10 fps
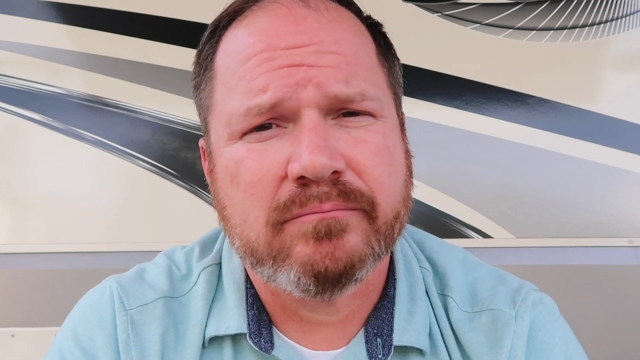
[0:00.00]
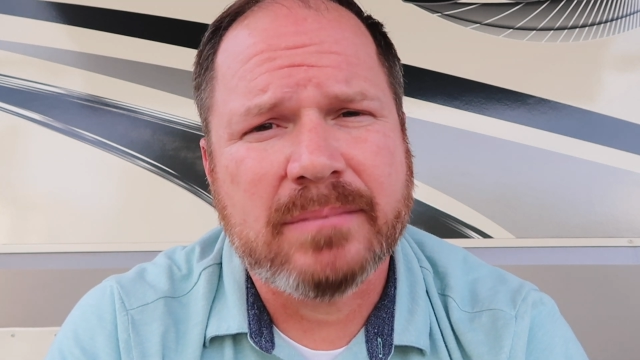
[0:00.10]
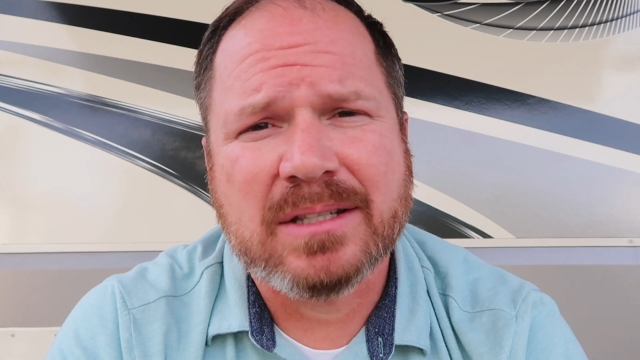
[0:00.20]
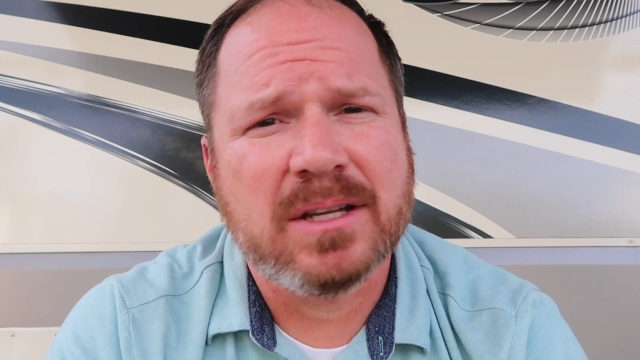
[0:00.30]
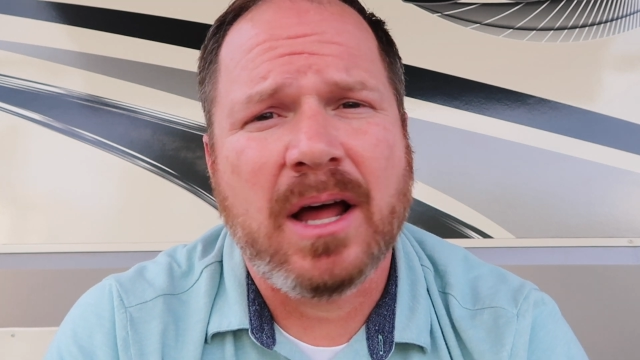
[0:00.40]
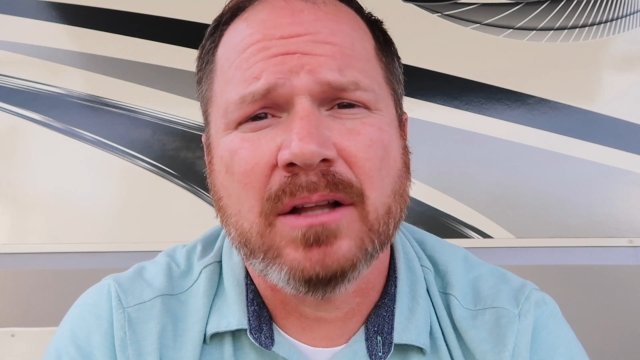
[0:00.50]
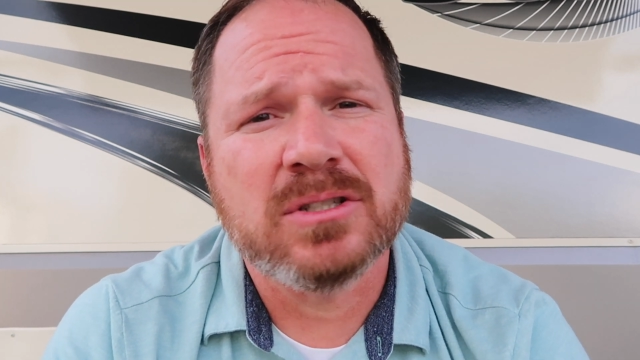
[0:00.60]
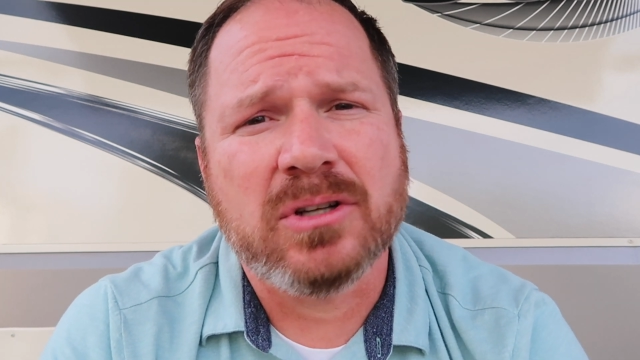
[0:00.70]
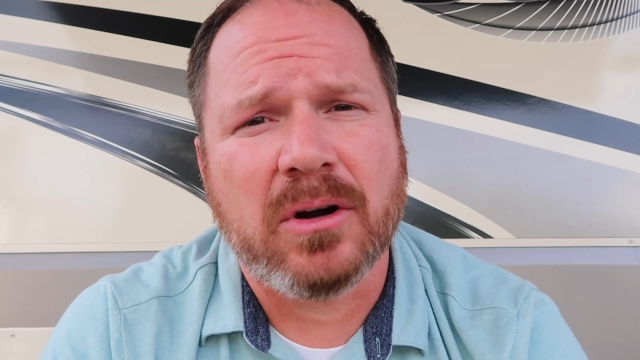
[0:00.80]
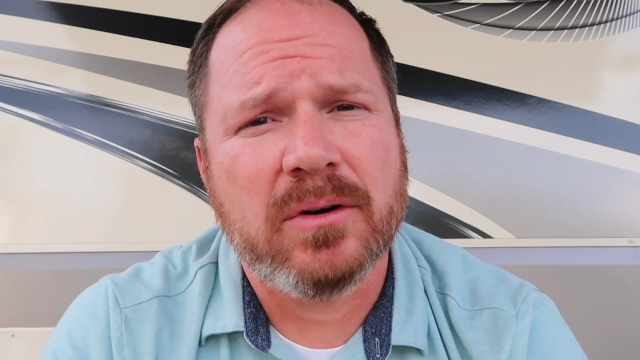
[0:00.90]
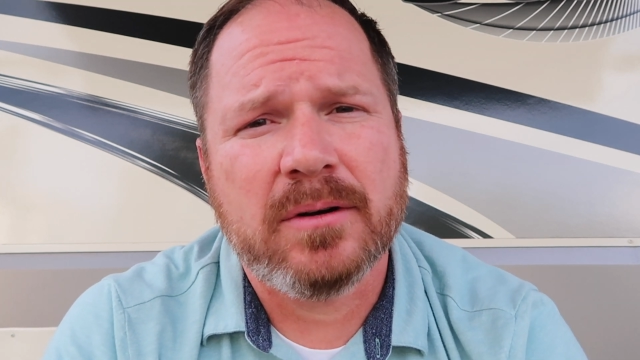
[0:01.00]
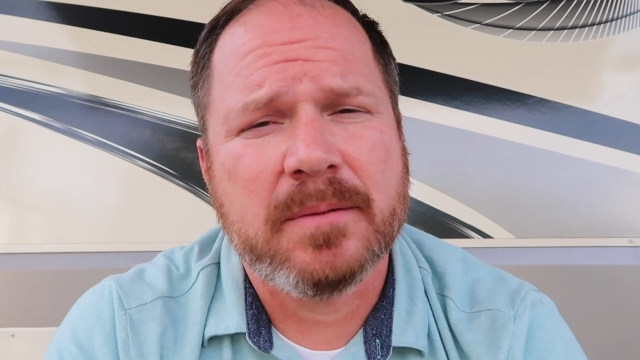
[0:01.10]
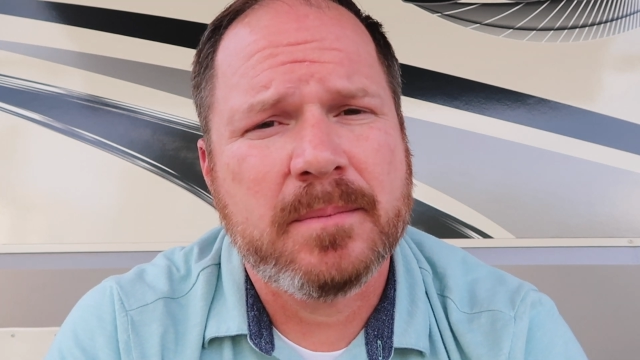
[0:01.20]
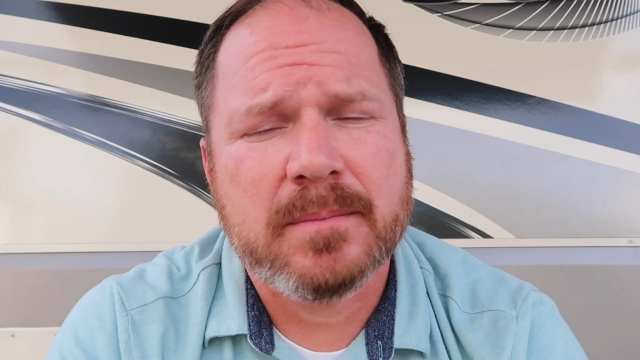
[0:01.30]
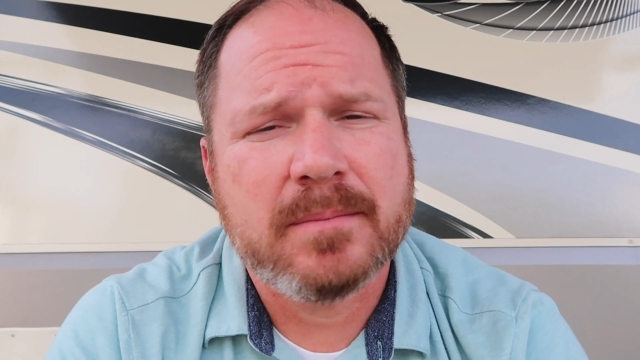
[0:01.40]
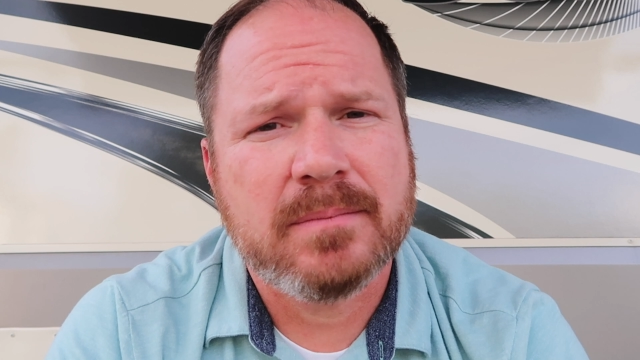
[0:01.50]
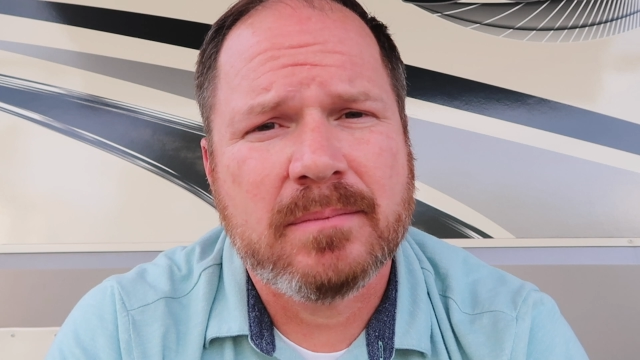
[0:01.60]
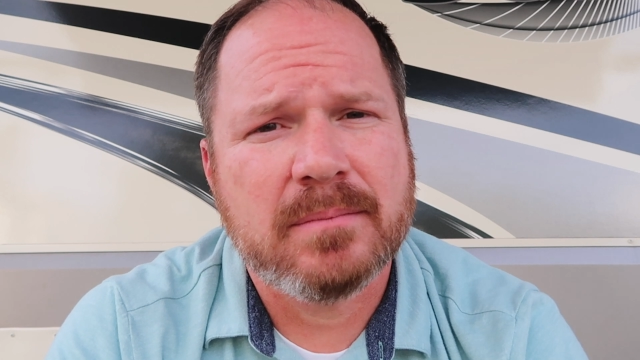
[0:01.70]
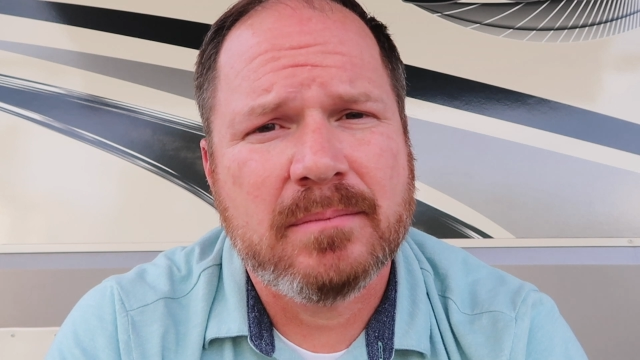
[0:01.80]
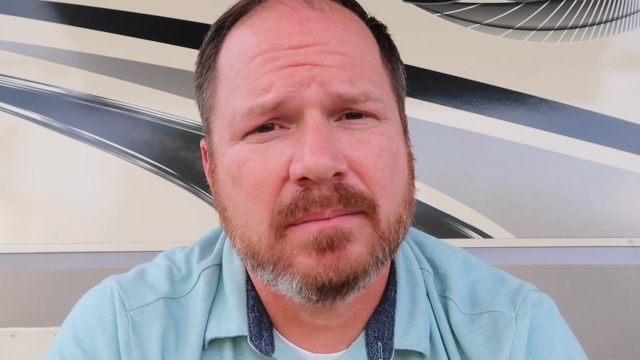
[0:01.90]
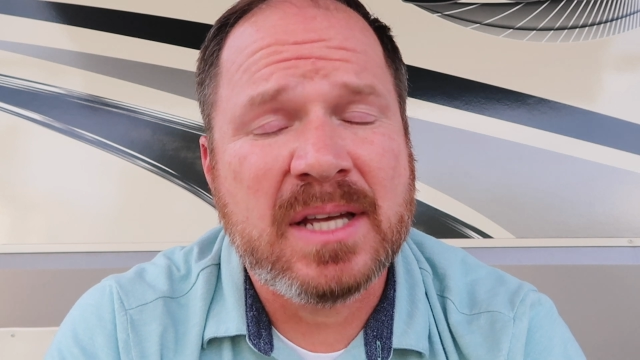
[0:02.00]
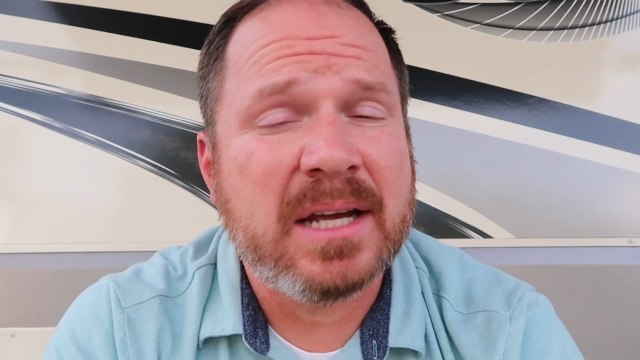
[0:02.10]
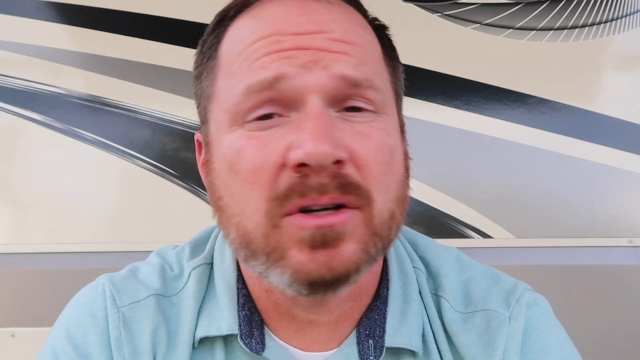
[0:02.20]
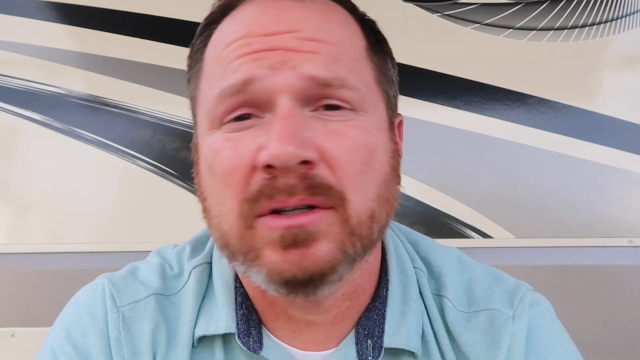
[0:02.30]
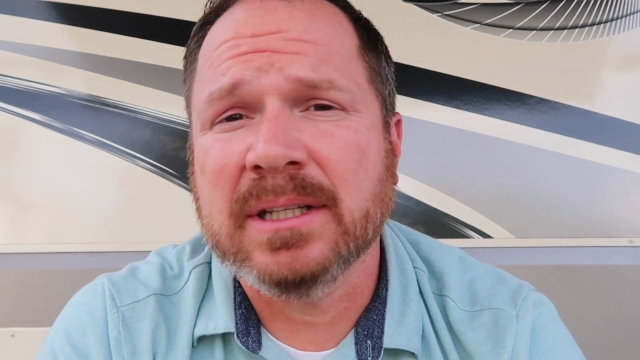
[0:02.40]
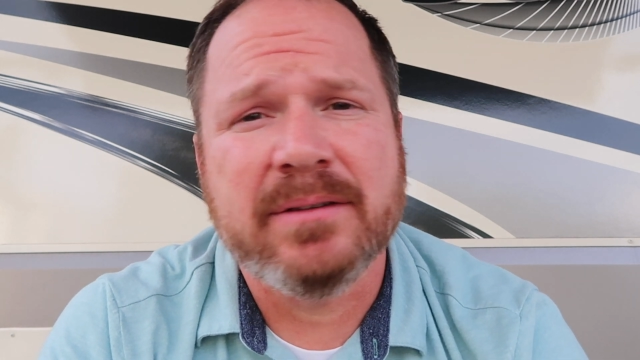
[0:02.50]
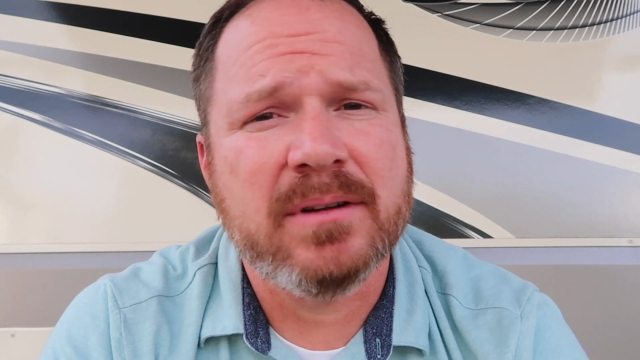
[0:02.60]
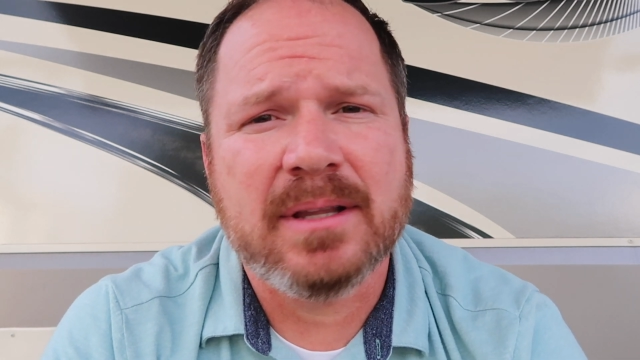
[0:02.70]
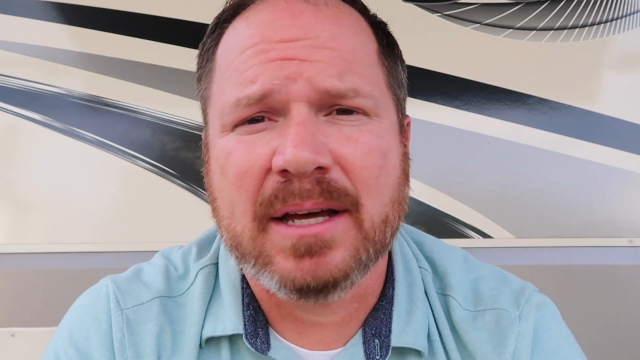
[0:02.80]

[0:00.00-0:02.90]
that's a non-starter. Take it or leave it.